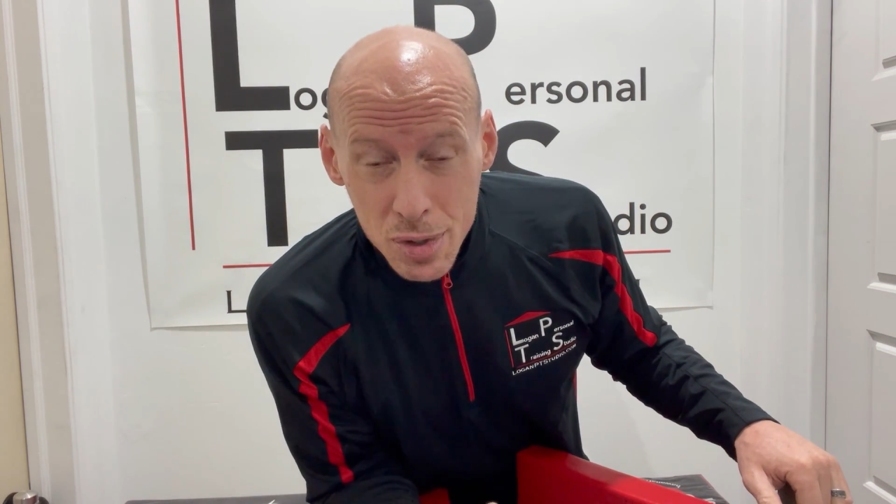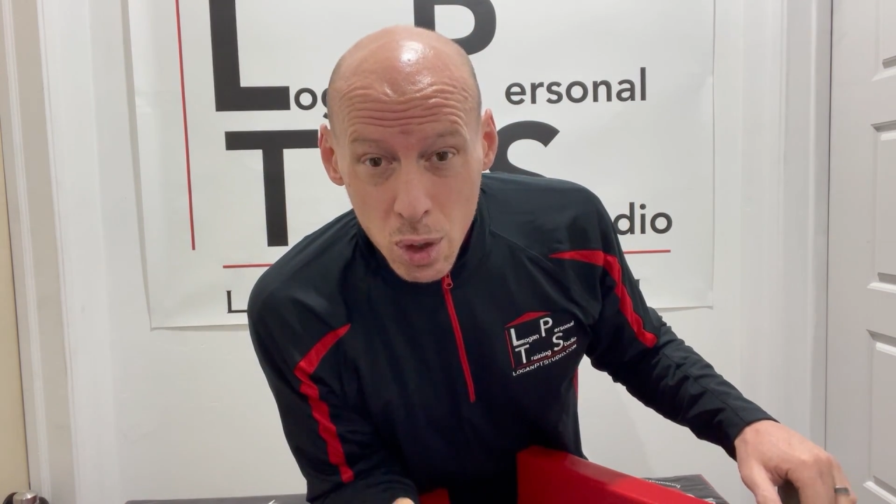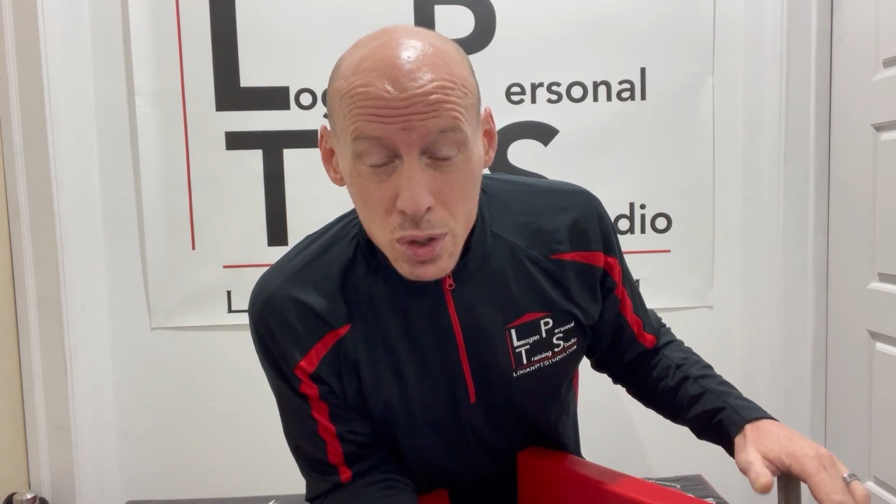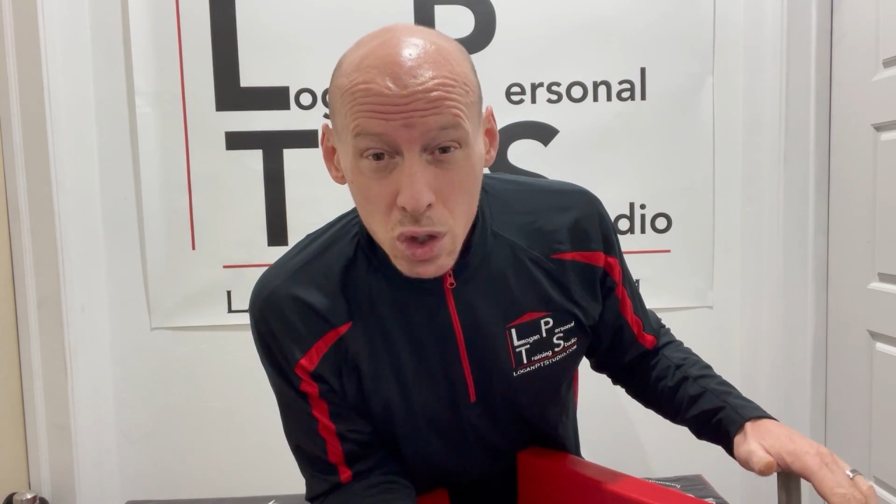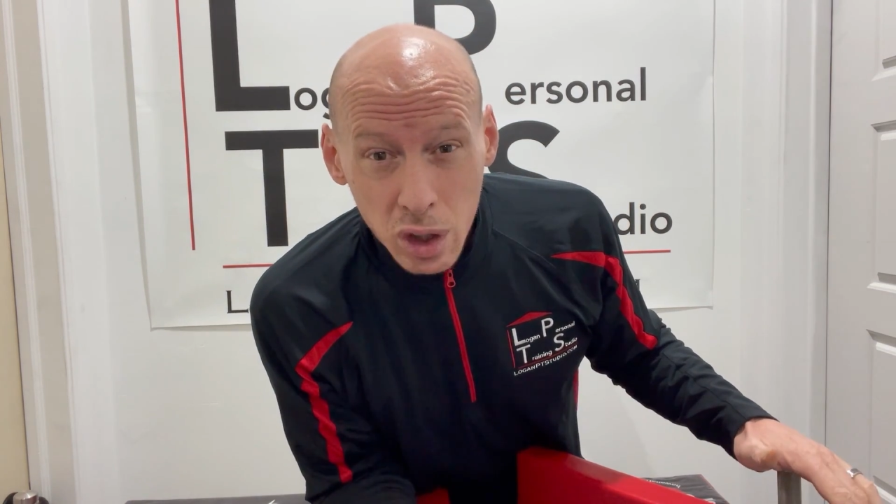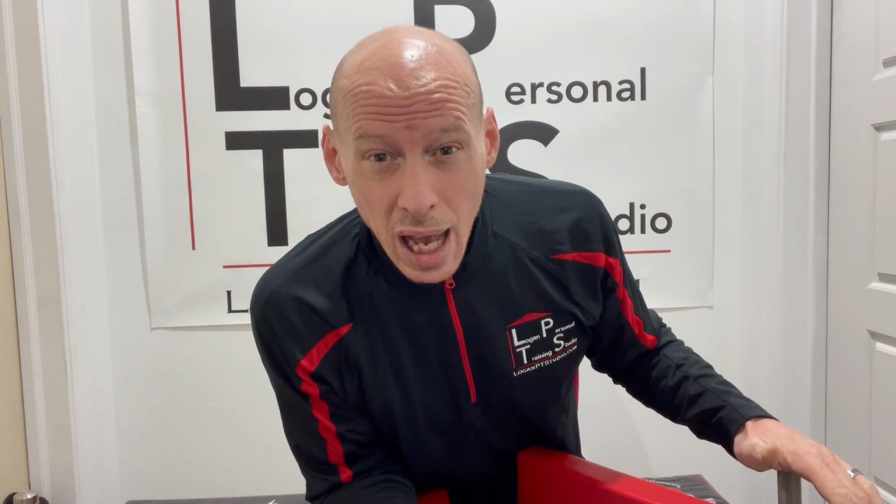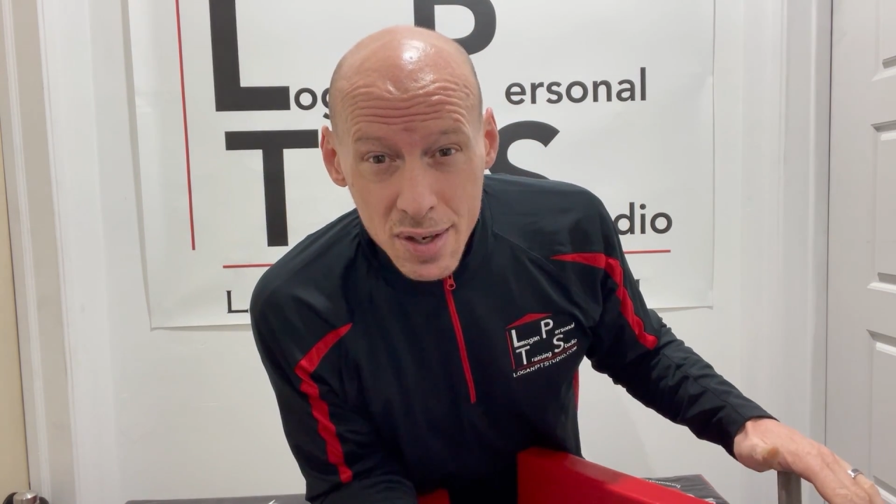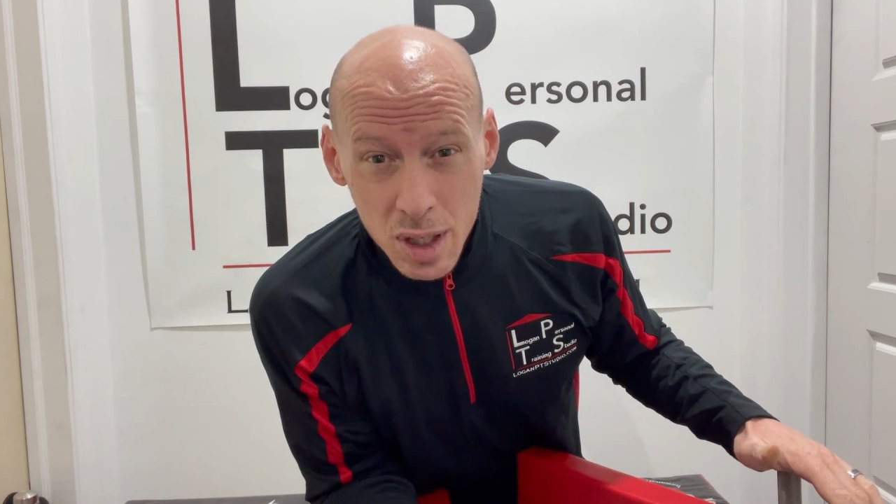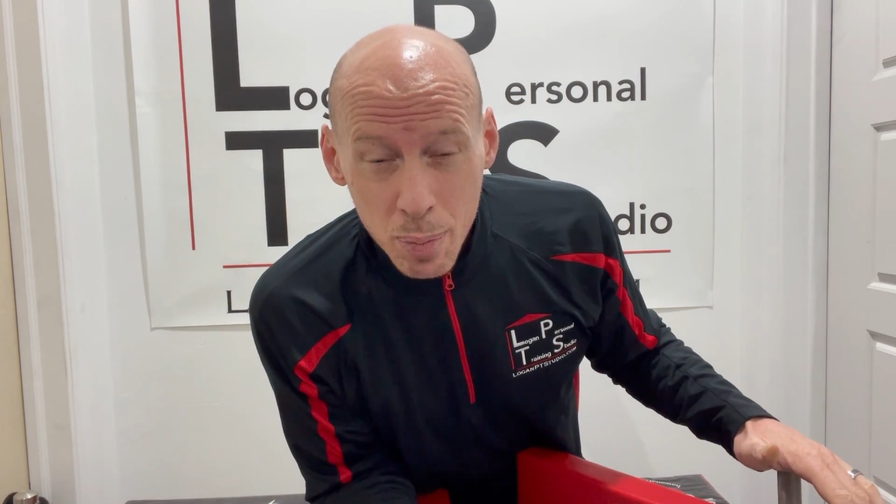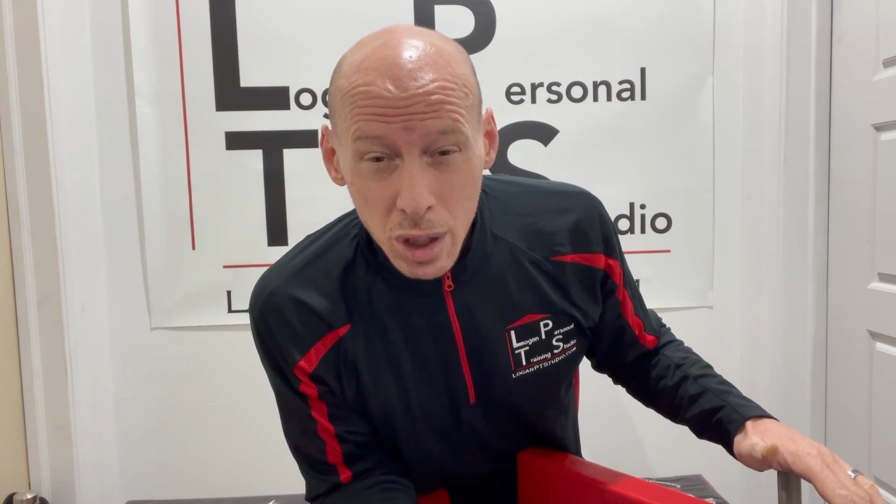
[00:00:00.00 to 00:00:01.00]
Those are
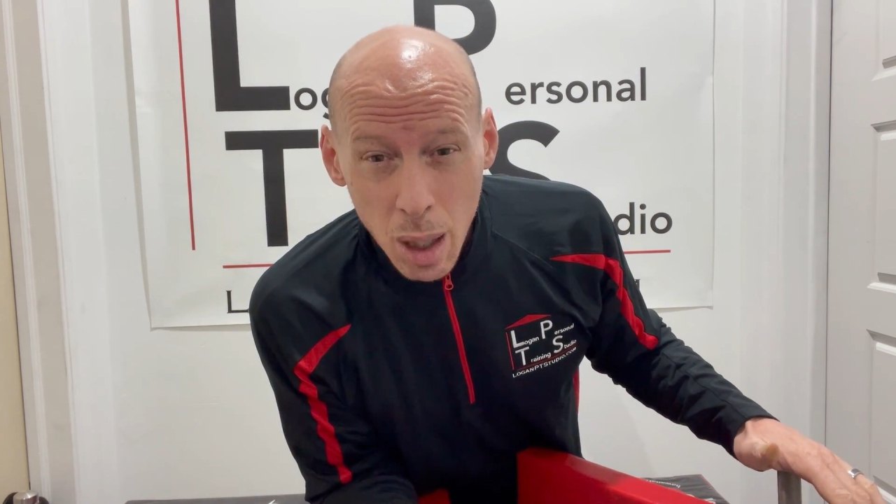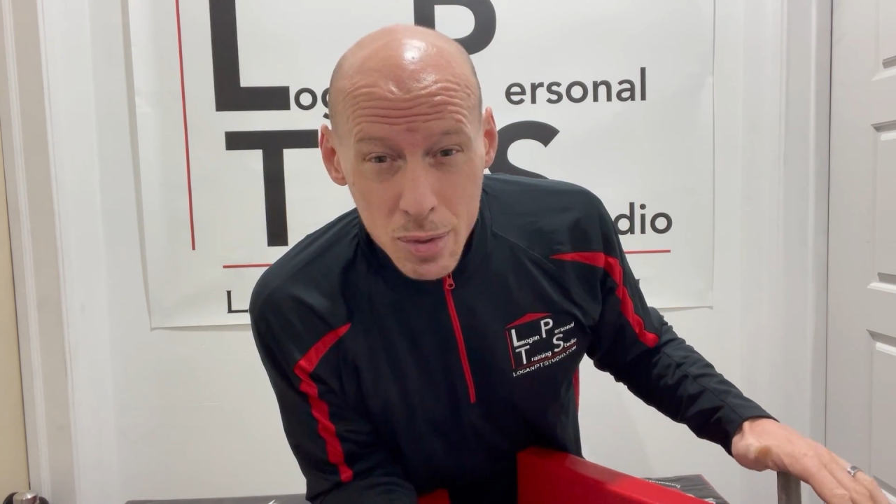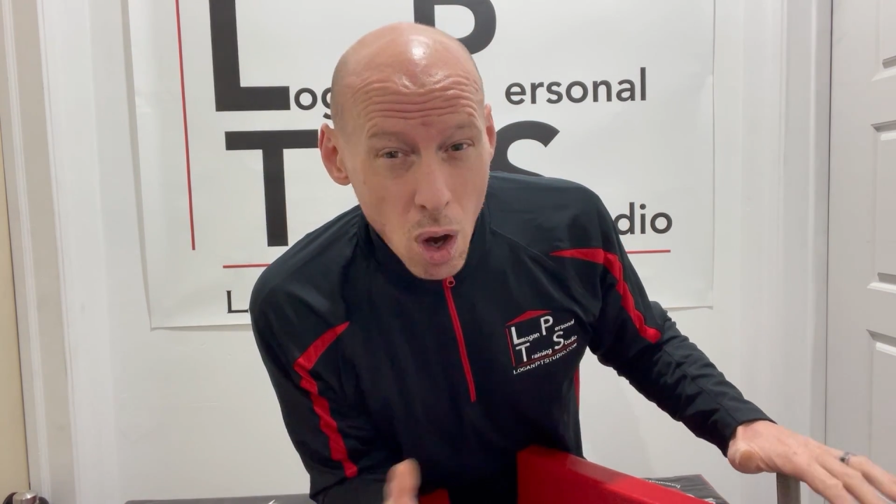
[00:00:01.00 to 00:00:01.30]
classic pull-ups.